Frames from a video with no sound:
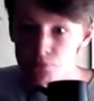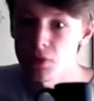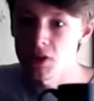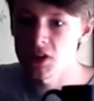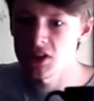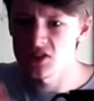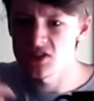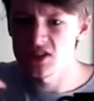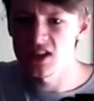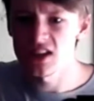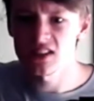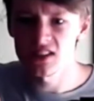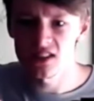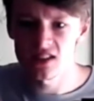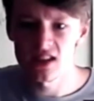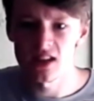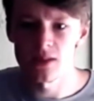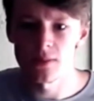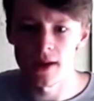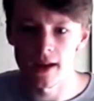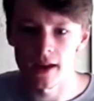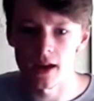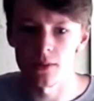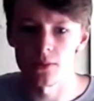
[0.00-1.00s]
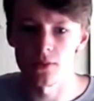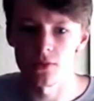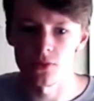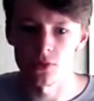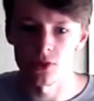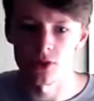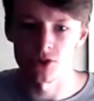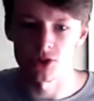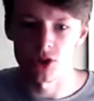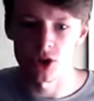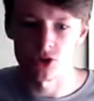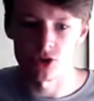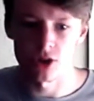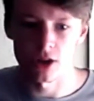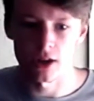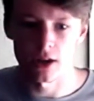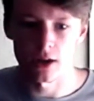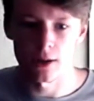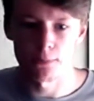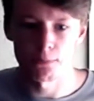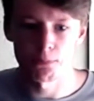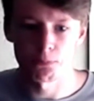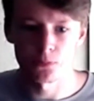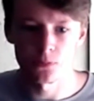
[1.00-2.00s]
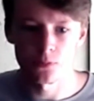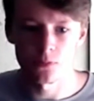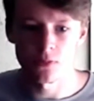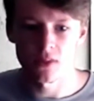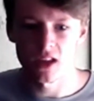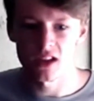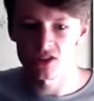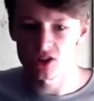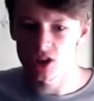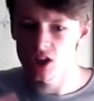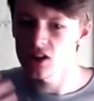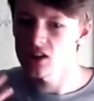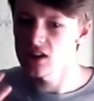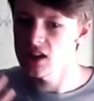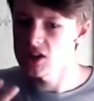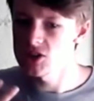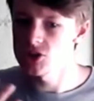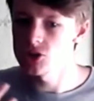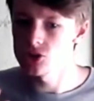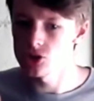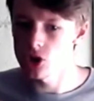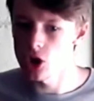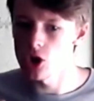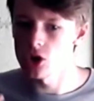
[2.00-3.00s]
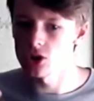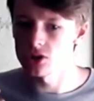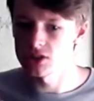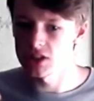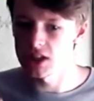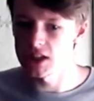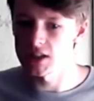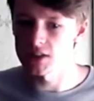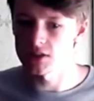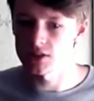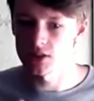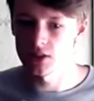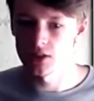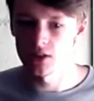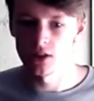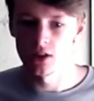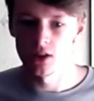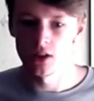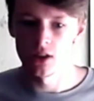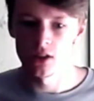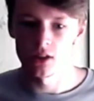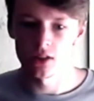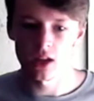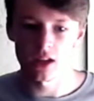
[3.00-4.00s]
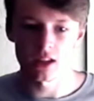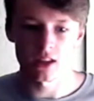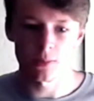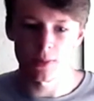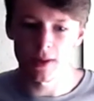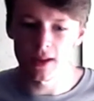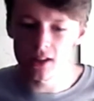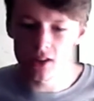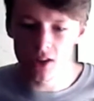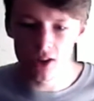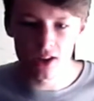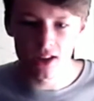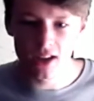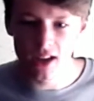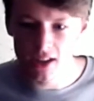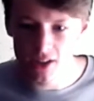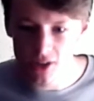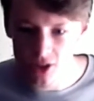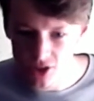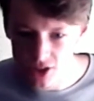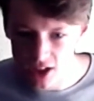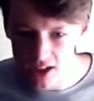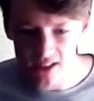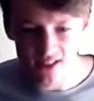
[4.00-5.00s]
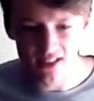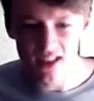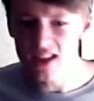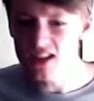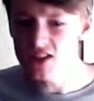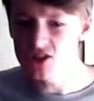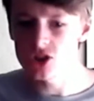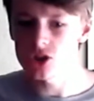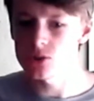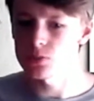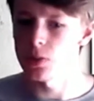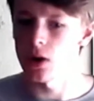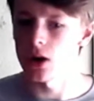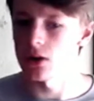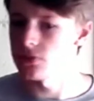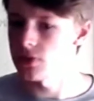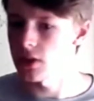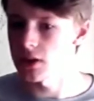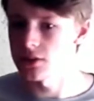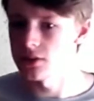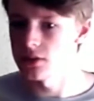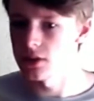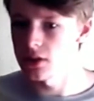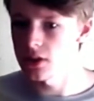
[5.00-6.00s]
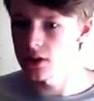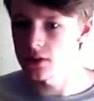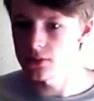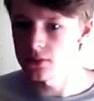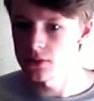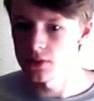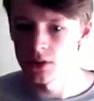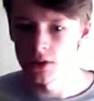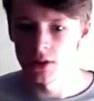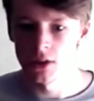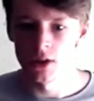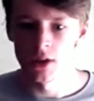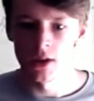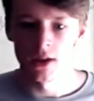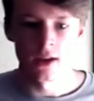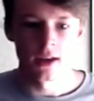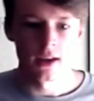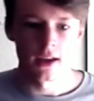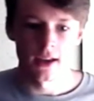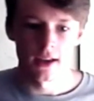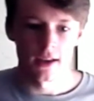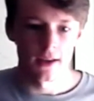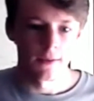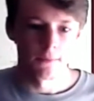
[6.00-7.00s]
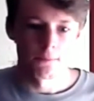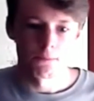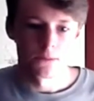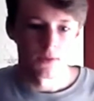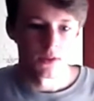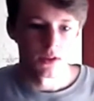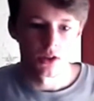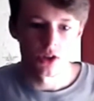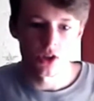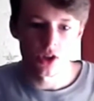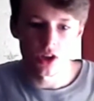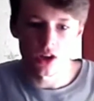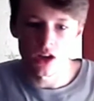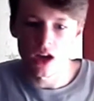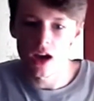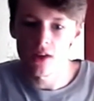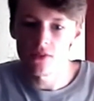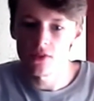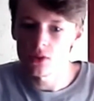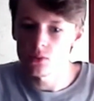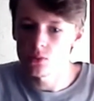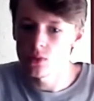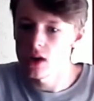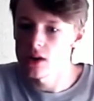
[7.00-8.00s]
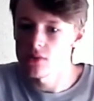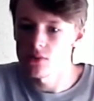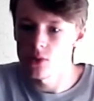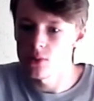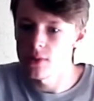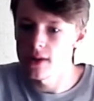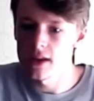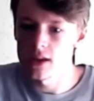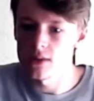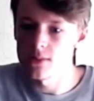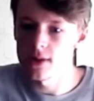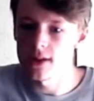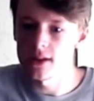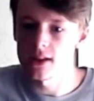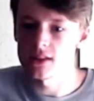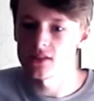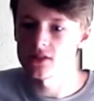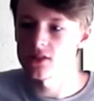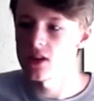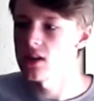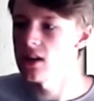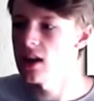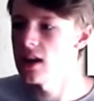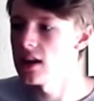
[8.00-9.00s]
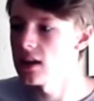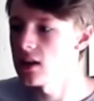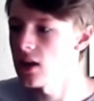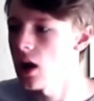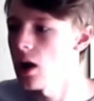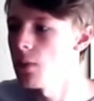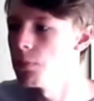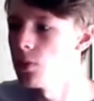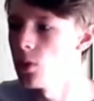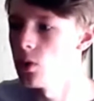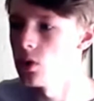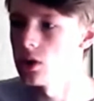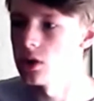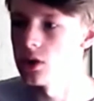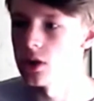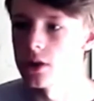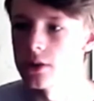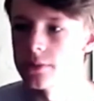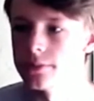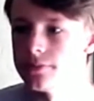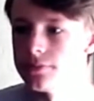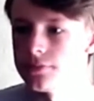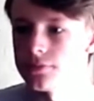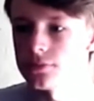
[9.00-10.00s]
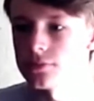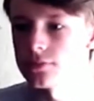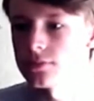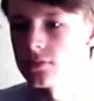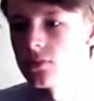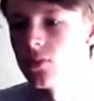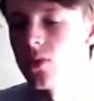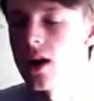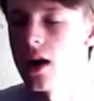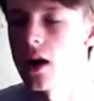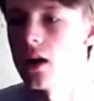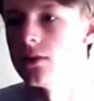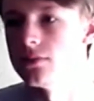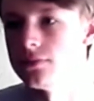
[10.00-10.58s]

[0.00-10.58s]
you take the tea bag out before you start drinking it. It's got a nice strong taste. Now, depending on how you like your tea, tea's just perfect, you know? You can have it whatever way you want. It's not like a bowl of, well,